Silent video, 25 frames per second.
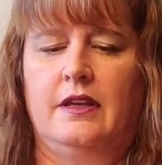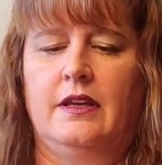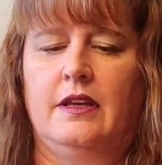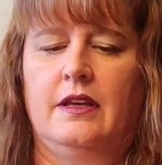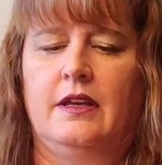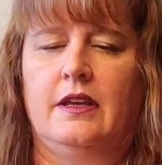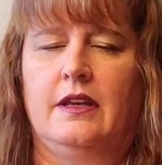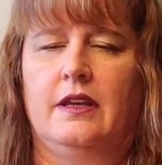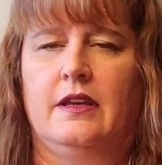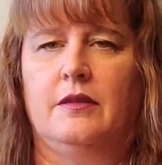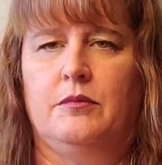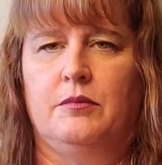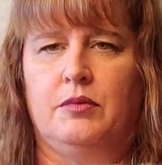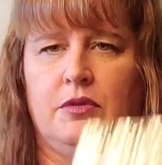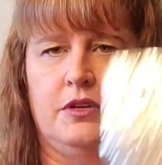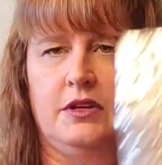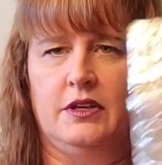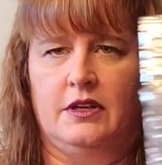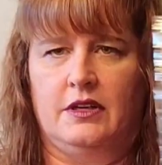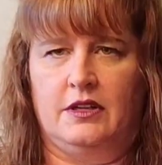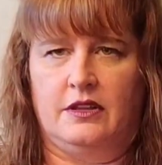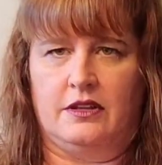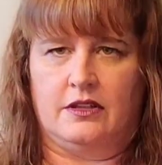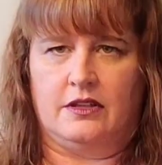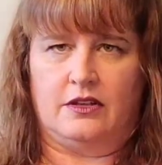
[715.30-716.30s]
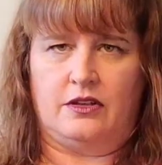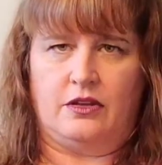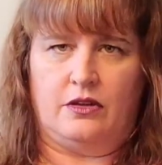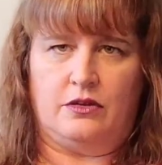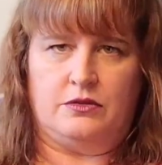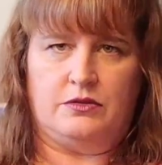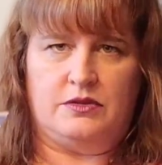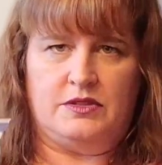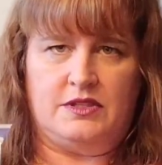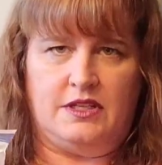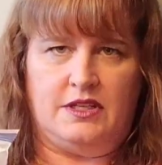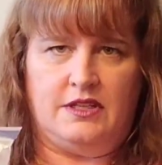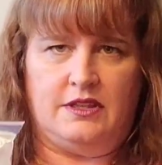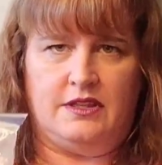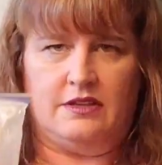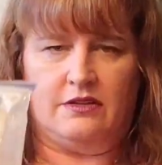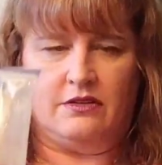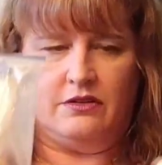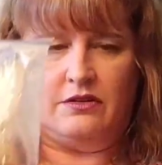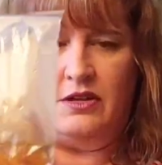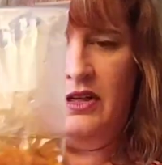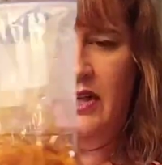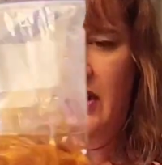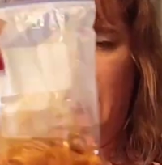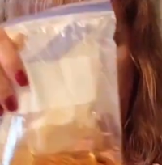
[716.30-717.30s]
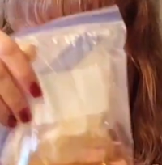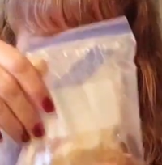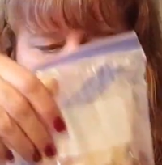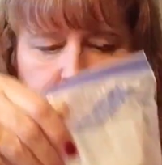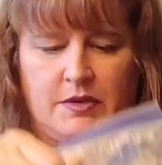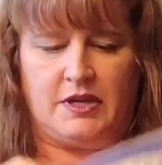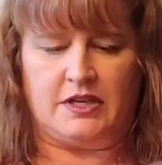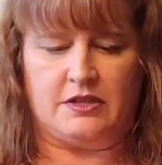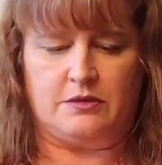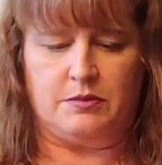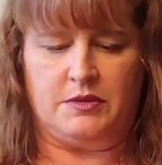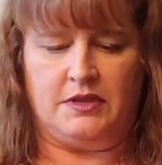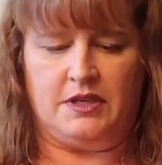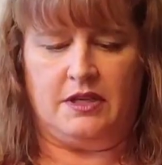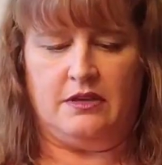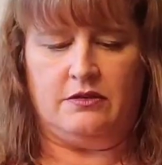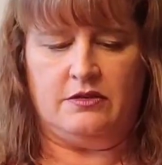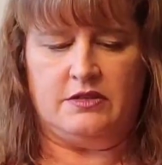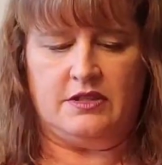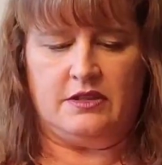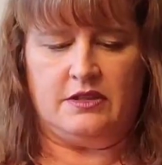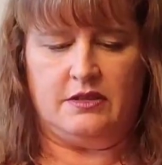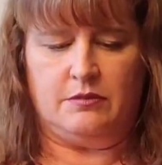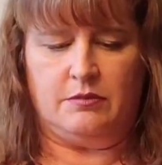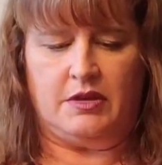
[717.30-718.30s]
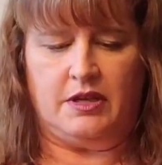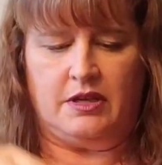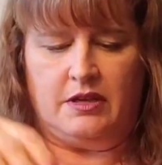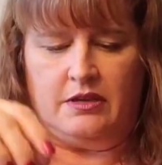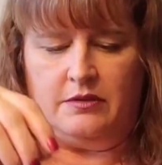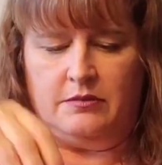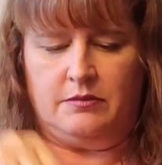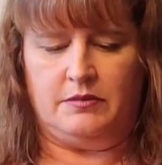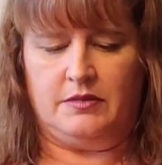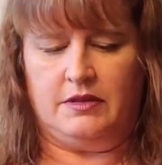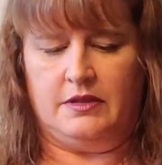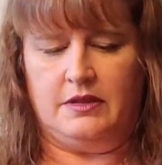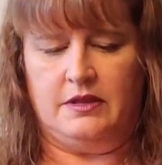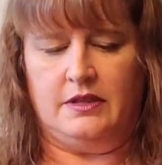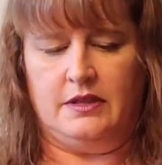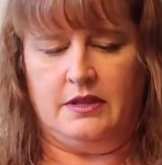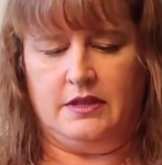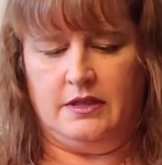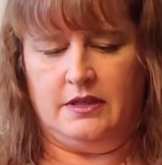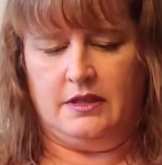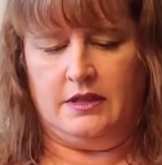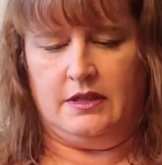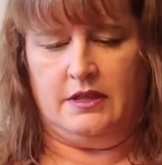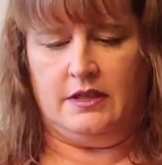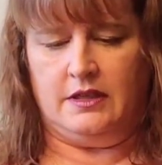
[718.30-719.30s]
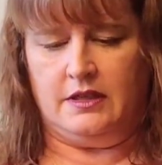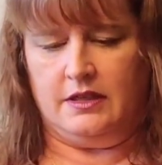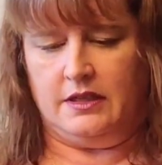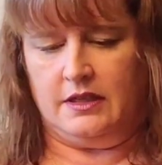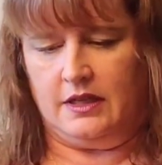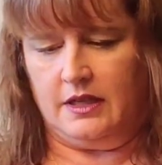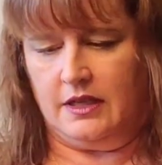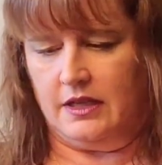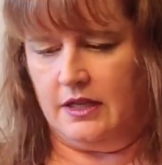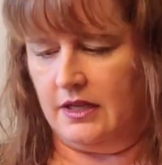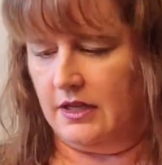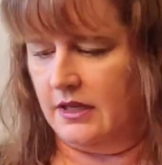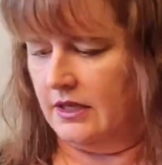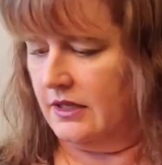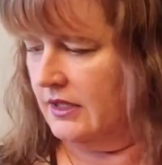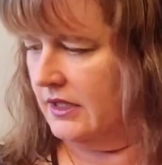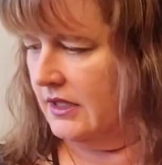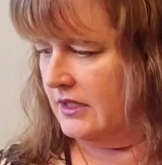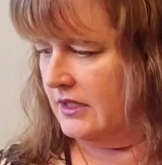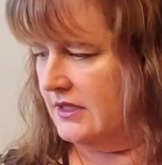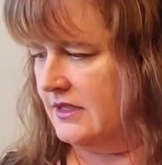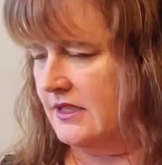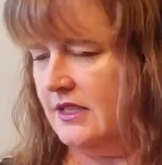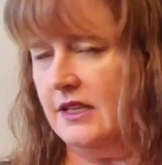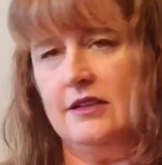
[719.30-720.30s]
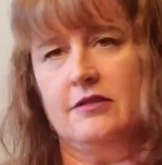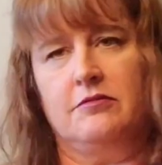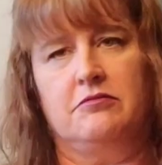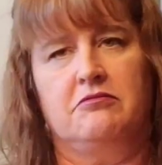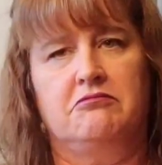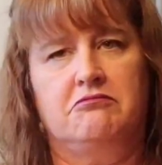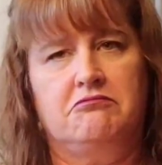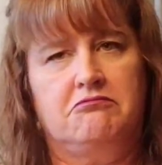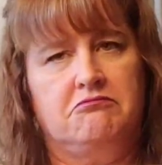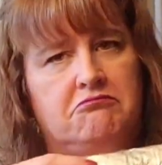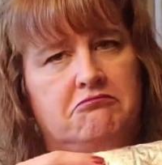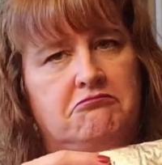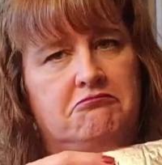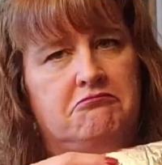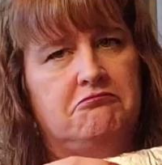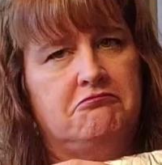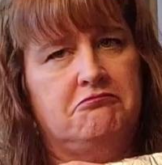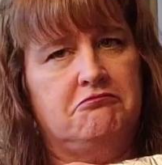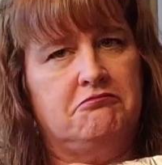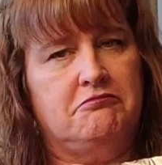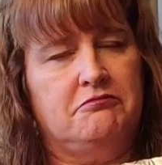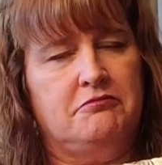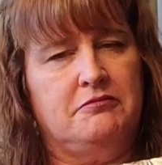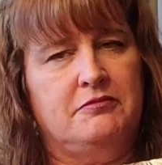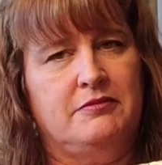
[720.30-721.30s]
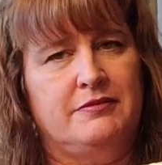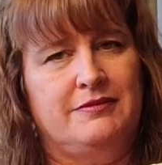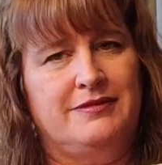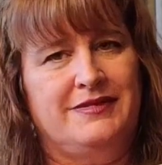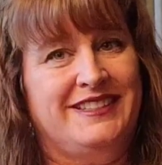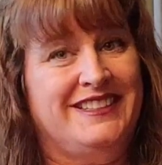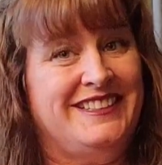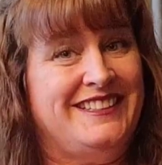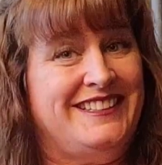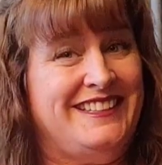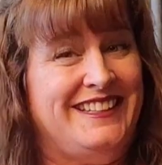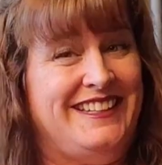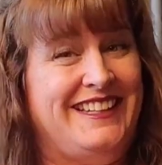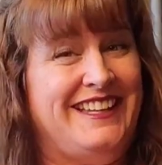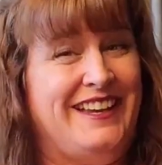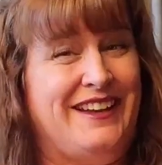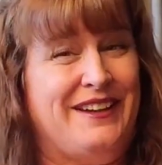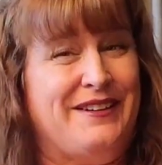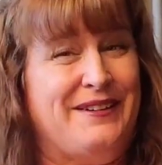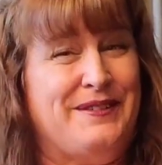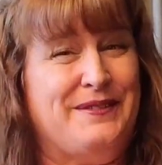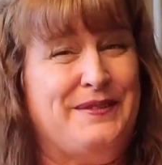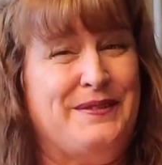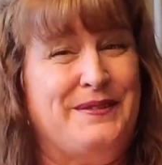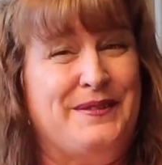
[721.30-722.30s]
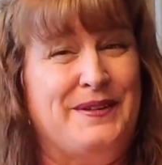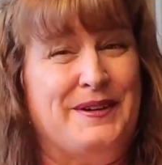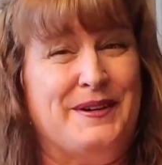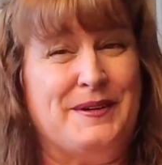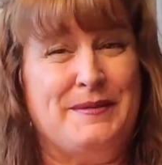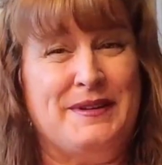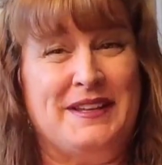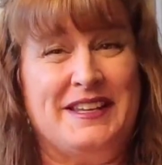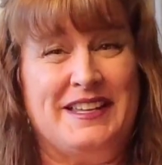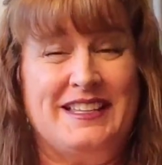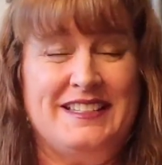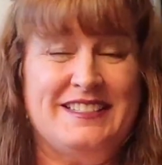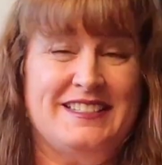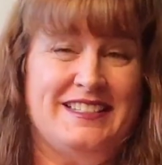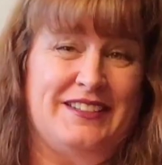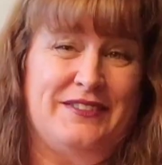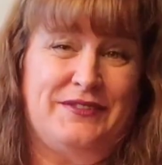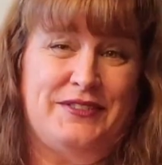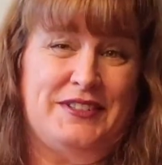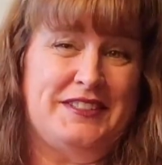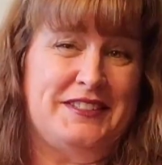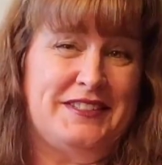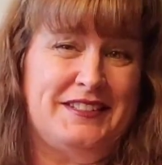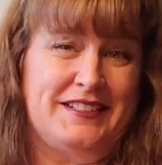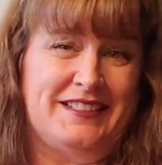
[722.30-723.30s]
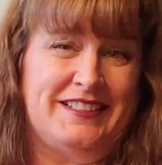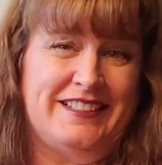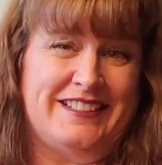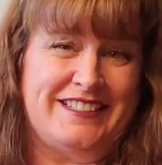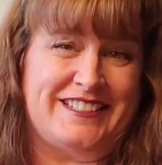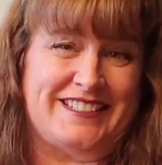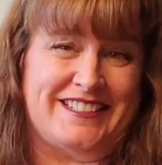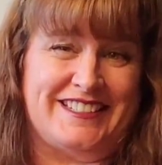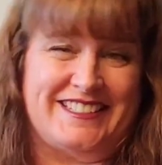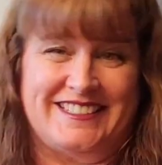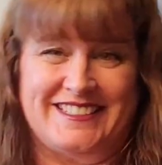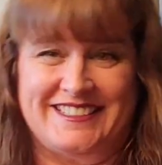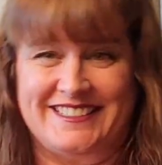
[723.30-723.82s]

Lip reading: and put it in the cozy that already has the mashed potatoes at the bottom and it sit. See how warm it gets and if it's delicious.